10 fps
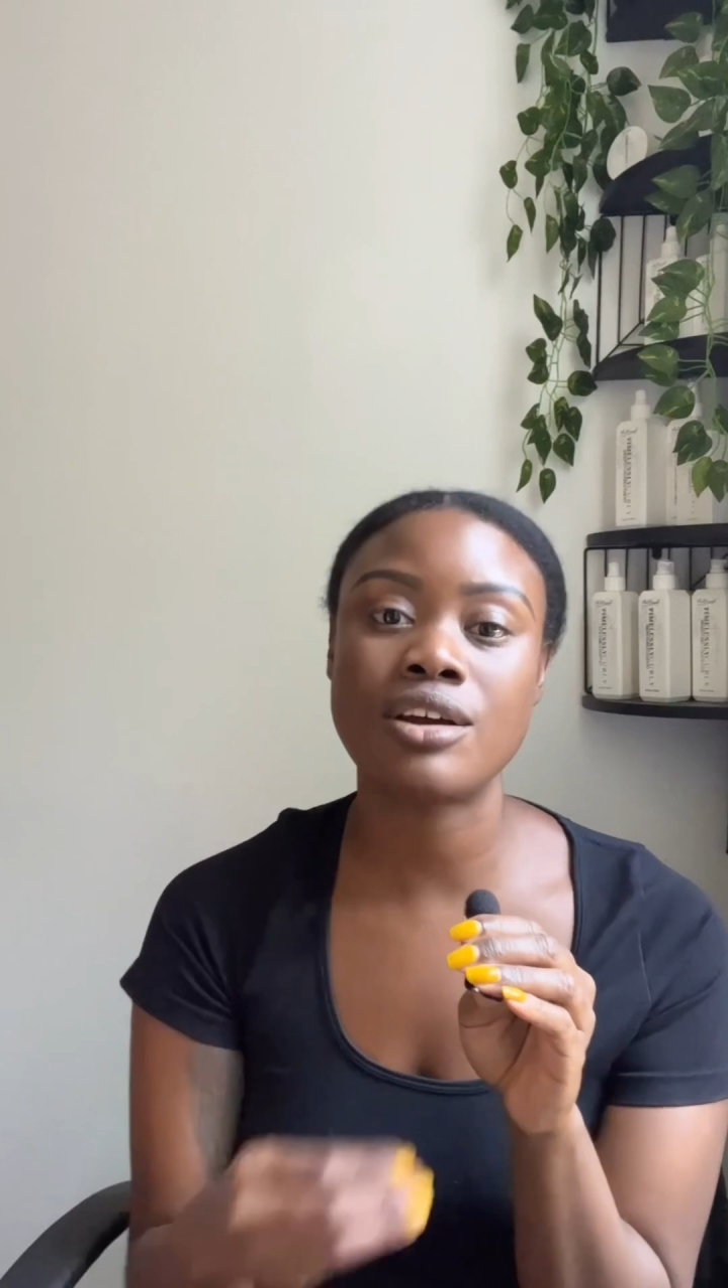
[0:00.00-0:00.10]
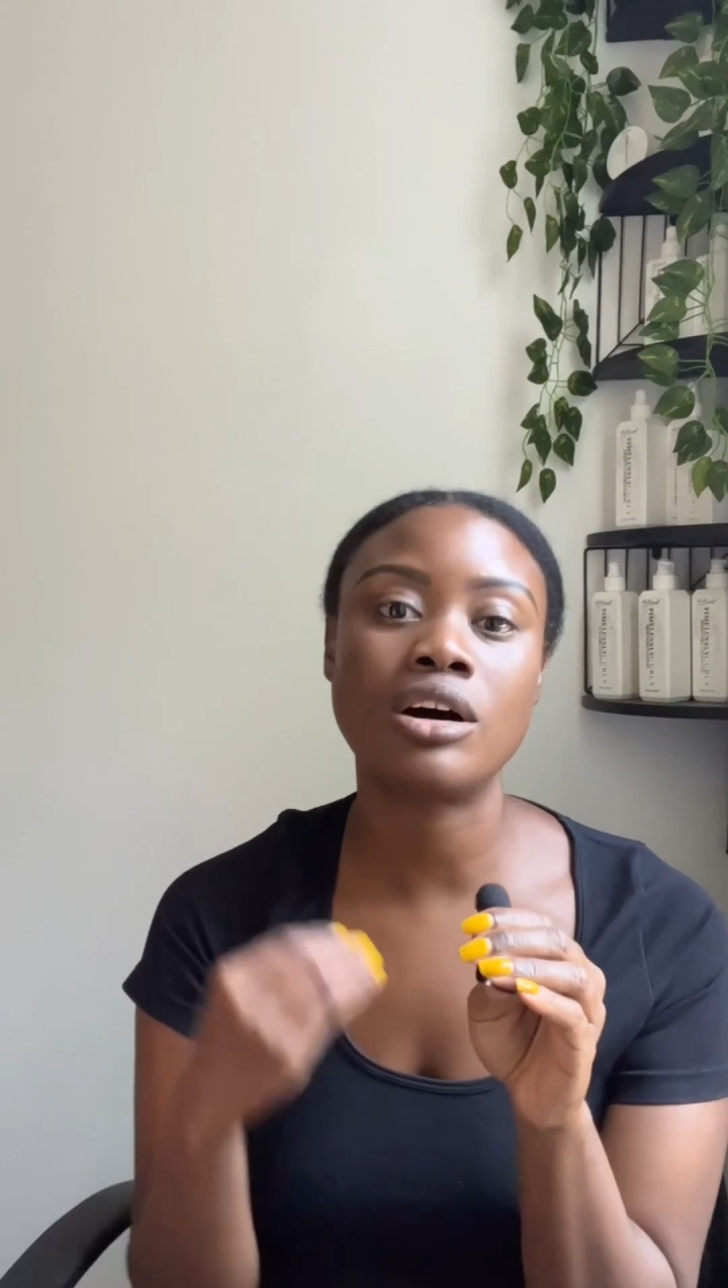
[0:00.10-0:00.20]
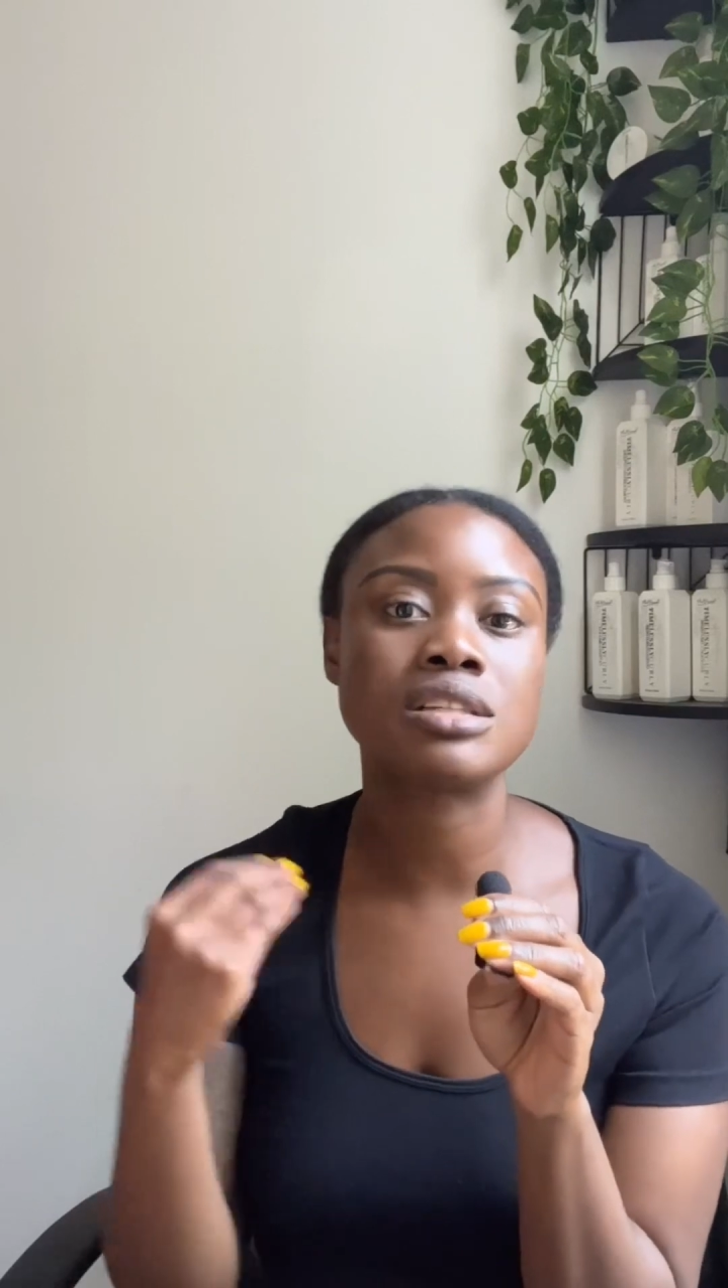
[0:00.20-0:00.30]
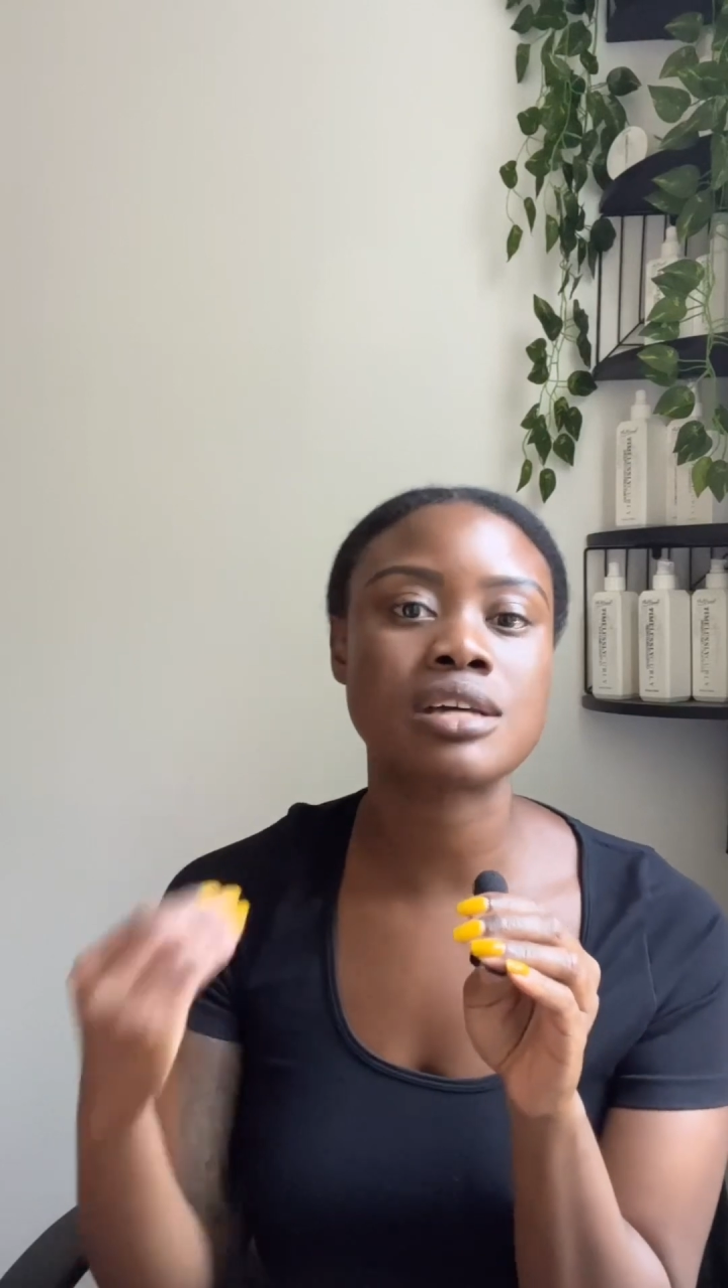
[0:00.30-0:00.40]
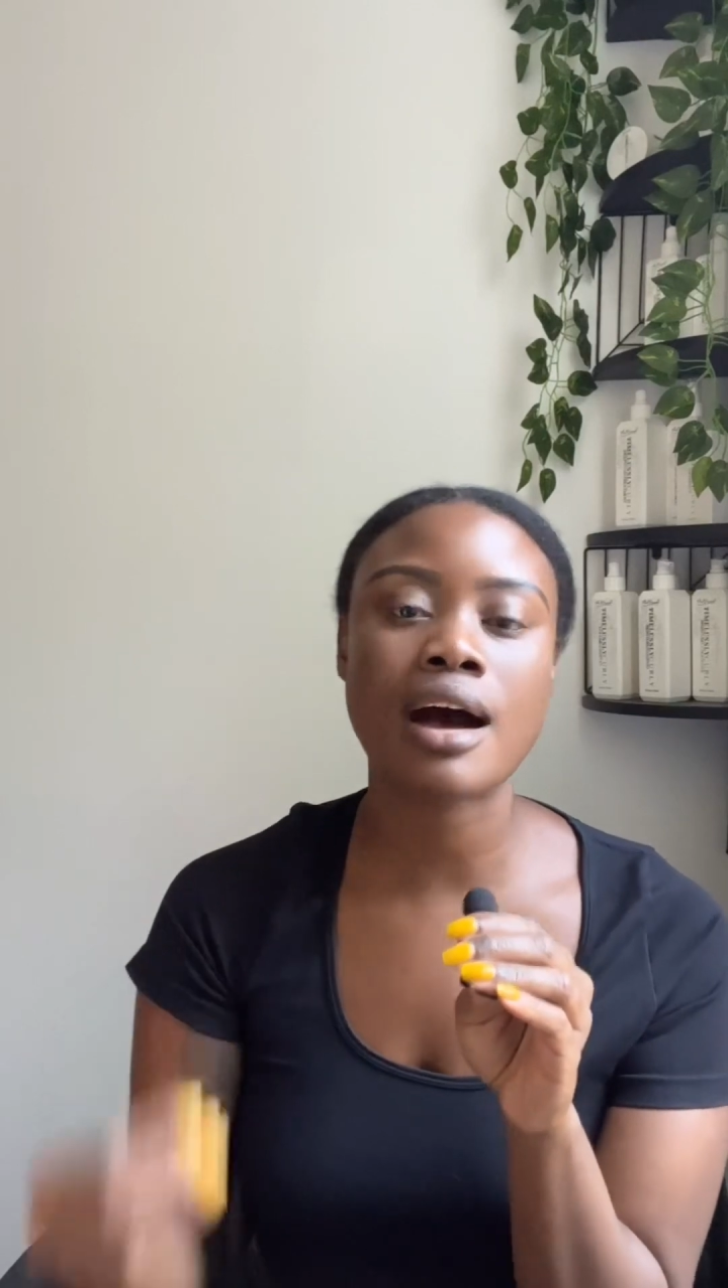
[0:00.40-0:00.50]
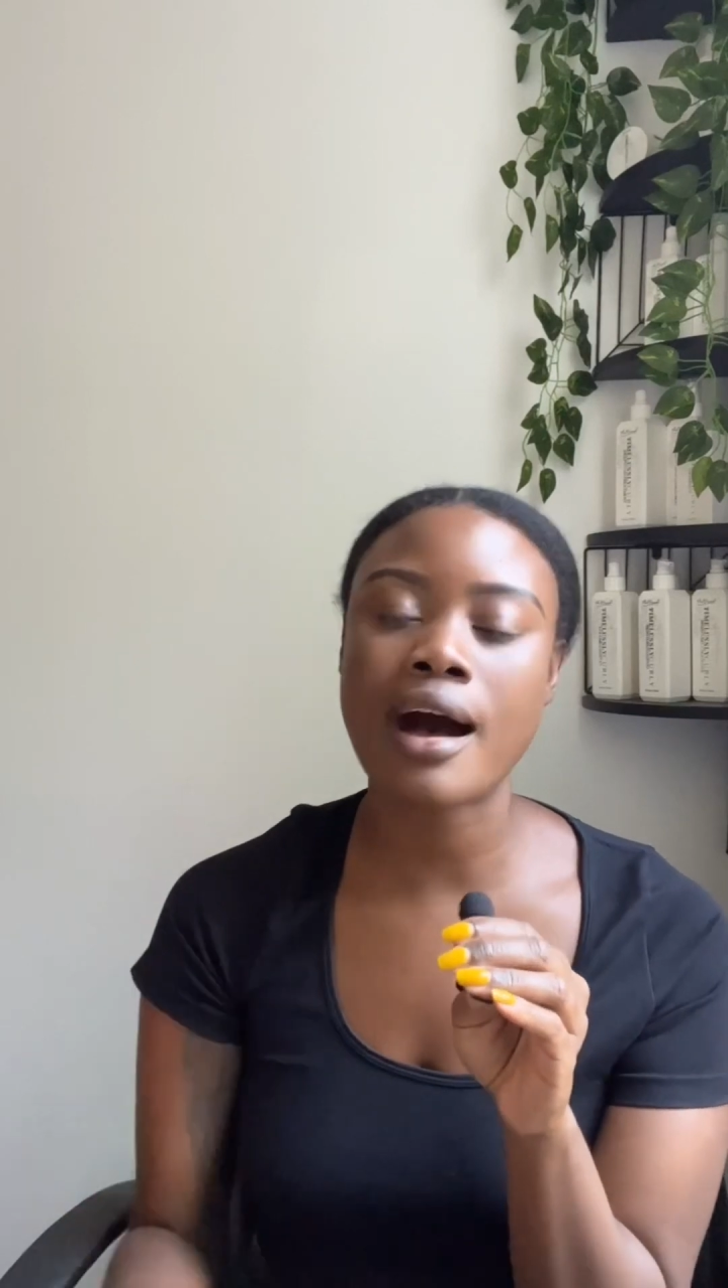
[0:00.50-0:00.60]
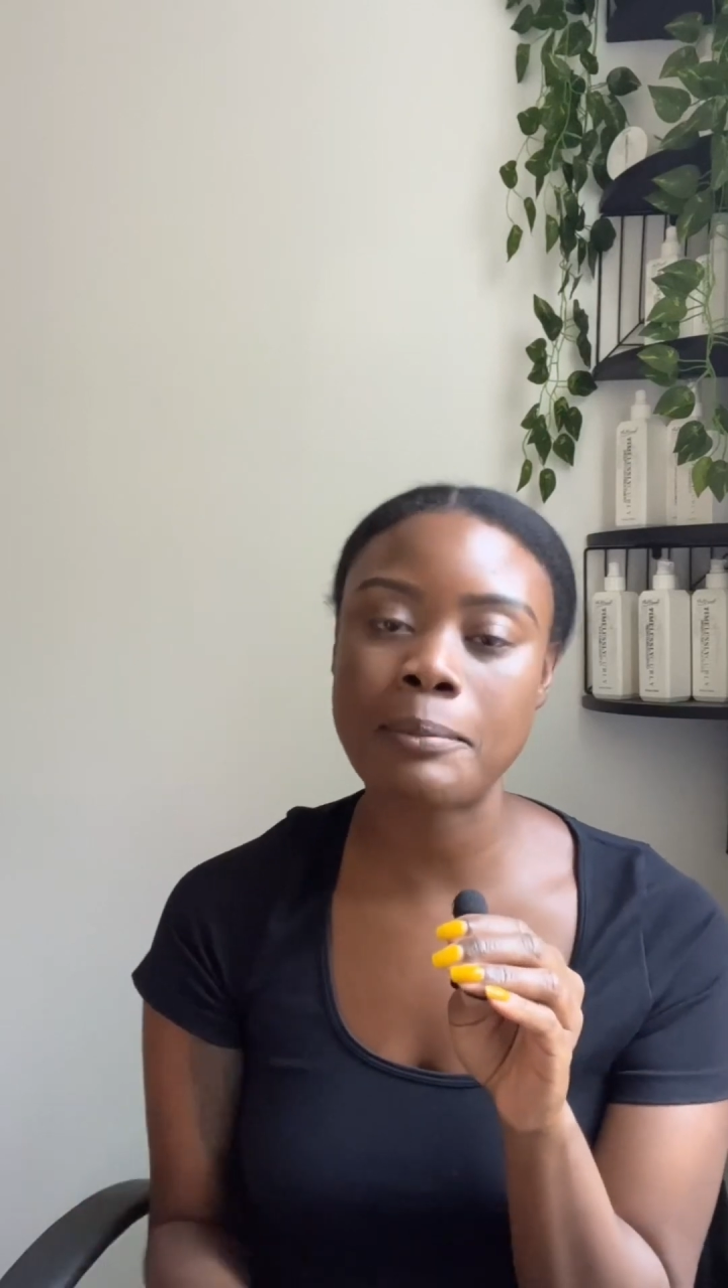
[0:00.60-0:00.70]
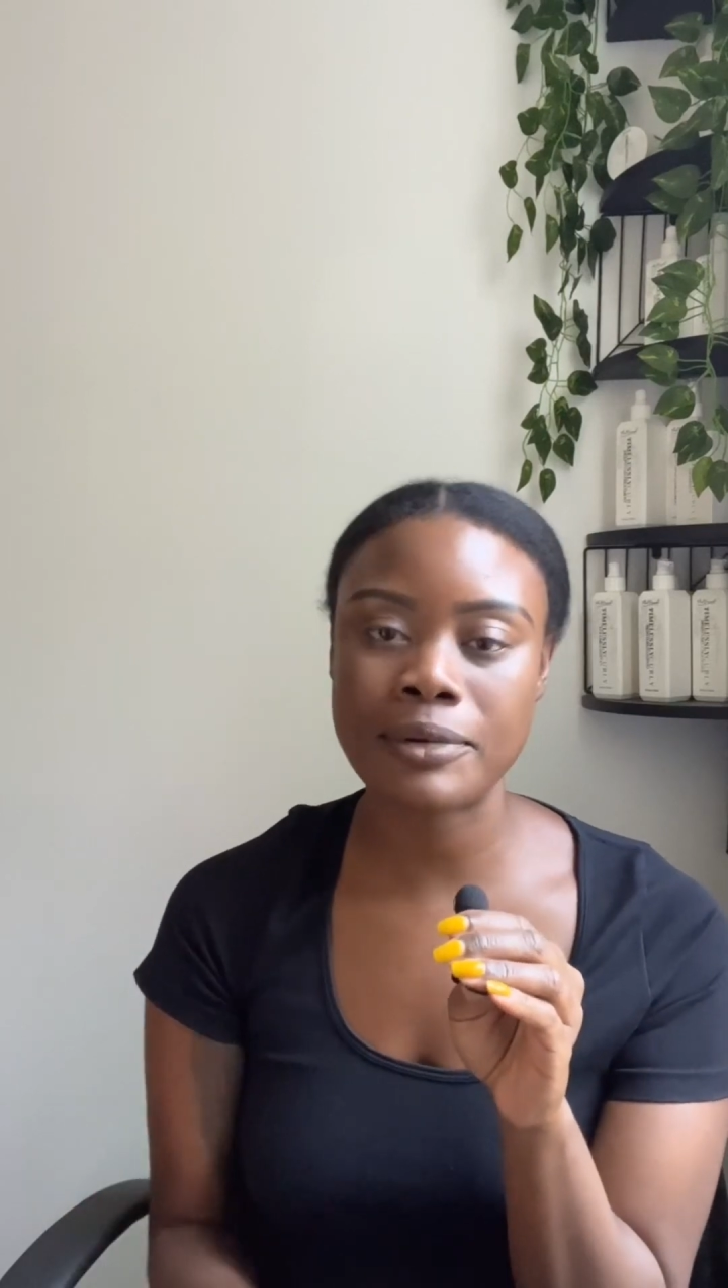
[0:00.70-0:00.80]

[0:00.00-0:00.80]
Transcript: on top